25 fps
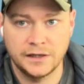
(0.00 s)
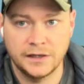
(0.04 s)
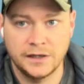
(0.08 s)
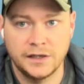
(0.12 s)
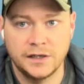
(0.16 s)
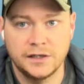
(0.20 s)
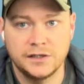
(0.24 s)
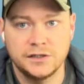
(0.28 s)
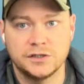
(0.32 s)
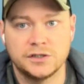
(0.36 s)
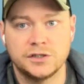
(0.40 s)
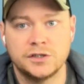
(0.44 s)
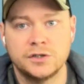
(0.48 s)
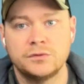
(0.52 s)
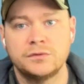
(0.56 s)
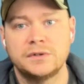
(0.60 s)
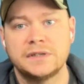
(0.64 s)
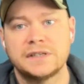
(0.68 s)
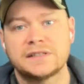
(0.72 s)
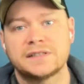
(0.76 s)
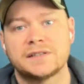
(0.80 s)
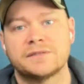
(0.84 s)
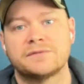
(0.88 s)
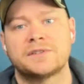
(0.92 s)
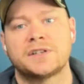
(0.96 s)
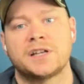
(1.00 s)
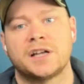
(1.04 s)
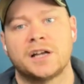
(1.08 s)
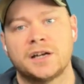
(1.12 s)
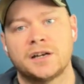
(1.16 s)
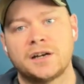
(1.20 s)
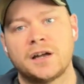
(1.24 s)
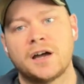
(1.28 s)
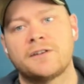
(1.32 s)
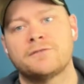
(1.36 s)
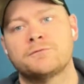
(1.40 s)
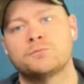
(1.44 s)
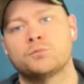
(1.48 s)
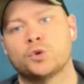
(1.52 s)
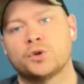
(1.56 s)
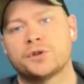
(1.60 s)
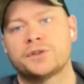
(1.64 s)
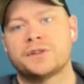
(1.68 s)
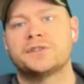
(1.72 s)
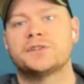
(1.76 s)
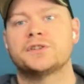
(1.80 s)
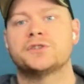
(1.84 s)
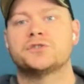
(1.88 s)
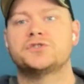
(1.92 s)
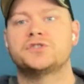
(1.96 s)
Eunuchs have cut off more
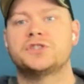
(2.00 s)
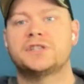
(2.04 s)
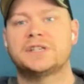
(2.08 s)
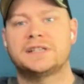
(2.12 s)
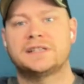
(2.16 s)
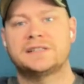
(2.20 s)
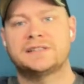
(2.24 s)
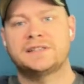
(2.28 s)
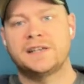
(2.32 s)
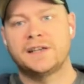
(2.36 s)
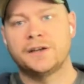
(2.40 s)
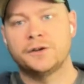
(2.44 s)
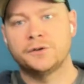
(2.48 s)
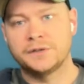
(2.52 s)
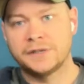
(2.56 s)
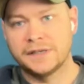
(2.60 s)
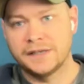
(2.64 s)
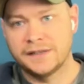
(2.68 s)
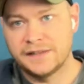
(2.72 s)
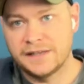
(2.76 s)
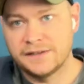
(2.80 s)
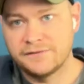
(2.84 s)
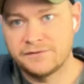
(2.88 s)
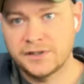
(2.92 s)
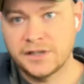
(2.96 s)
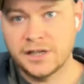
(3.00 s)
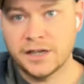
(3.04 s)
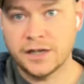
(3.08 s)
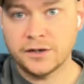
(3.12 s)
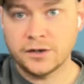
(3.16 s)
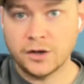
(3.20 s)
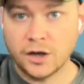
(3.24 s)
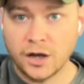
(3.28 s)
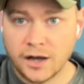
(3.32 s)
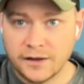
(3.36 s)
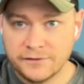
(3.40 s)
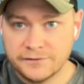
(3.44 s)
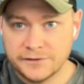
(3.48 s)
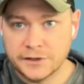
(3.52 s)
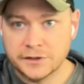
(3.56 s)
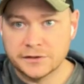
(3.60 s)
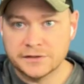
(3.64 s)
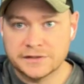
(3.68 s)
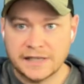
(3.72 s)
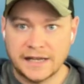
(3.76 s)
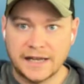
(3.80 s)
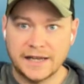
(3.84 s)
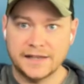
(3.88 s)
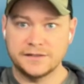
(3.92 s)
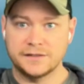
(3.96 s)
than their genitalia, they've cut off their
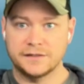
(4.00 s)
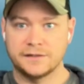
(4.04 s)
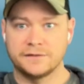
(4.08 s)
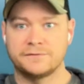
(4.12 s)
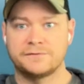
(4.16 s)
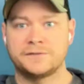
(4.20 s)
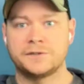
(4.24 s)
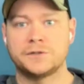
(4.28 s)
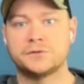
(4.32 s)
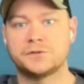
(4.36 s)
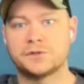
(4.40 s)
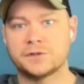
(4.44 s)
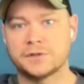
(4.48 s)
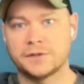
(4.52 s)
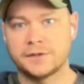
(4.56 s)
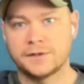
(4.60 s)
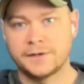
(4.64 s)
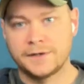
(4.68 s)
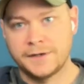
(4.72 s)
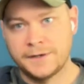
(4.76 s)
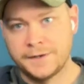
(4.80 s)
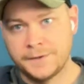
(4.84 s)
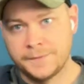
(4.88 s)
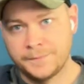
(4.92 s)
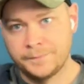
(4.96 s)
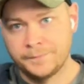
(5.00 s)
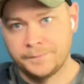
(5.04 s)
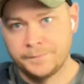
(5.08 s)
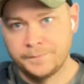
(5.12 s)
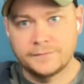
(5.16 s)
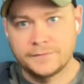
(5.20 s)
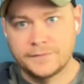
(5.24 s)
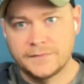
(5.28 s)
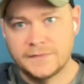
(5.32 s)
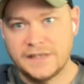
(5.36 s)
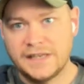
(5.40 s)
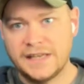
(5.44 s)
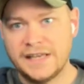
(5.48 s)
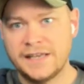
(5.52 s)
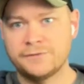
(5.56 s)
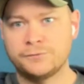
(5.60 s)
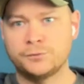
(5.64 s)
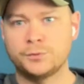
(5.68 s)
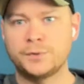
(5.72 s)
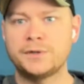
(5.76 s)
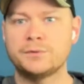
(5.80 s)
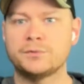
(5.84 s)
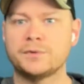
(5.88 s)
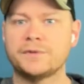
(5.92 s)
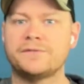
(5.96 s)
tie to the future. If
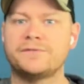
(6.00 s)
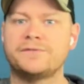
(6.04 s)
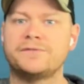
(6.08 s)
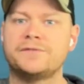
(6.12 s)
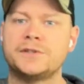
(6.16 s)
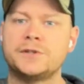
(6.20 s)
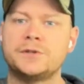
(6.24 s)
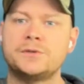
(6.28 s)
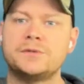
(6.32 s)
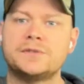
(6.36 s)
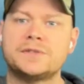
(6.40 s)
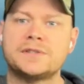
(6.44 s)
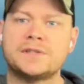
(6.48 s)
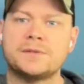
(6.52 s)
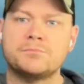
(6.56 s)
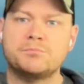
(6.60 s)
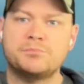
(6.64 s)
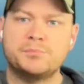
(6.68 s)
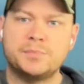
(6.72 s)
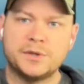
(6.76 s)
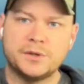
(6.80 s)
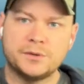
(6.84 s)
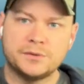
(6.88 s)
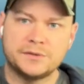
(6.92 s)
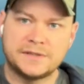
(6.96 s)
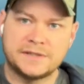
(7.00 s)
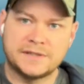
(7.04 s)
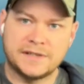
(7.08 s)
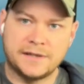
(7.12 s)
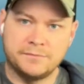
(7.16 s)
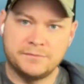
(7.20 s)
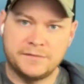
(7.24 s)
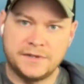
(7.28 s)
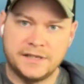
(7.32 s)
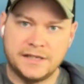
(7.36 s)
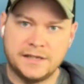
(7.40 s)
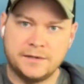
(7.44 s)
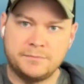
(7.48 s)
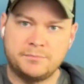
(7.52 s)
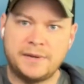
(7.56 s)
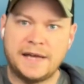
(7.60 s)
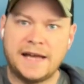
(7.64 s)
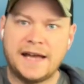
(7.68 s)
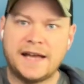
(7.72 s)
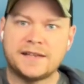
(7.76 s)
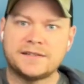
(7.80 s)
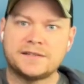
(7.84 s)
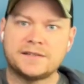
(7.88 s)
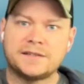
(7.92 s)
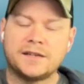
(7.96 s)
we refuse to build something and
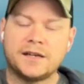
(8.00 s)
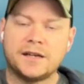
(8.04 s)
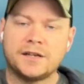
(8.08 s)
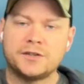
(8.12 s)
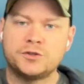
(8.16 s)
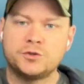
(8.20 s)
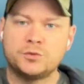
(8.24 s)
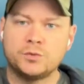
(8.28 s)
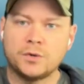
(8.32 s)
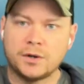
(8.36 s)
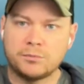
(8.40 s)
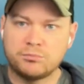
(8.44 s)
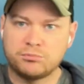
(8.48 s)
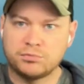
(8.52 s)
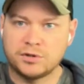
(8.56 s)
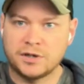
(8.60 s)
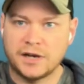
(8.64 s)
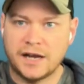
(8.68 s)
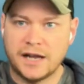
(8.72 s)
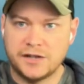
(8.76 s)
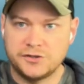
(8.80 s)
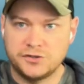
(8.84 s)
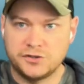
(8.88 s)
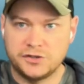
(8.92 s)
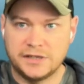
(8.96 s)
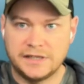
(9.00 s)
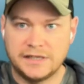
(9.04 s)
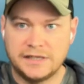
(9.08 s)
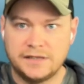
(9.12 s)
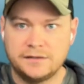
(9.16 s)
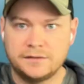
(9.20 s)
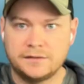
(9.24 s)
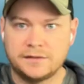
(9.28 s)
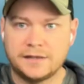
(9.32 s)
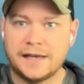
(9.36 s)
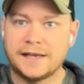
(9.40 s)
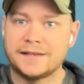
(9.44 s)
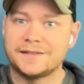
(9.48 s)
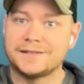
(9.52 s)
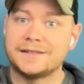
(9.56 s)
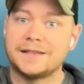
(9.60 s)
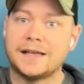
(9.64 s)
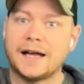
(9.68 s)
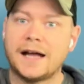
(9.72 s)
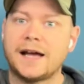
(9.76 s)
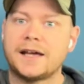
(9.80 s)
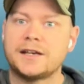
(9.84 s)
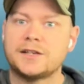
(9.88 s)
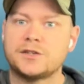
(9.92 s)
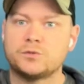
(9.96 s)
pass it on to our progeny as
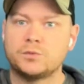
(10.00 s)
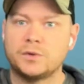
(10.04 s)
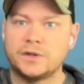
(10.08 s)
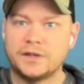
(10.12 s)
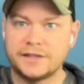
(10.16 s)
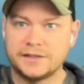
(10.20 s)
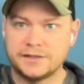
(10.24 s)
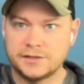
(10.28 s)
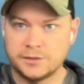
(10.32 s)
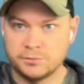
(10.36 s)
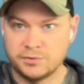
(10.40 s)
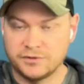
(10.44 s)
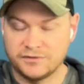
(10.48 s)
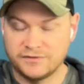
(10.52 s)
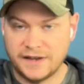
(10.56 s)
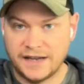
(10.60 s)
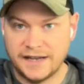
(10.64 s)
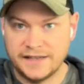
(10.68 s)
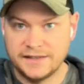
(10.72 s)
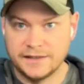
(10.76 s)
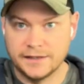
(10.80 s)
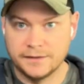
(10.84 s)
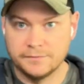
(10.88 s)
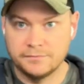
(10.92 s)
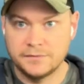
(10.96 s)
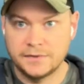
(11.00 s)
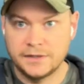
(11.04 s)
God is willing to provide them,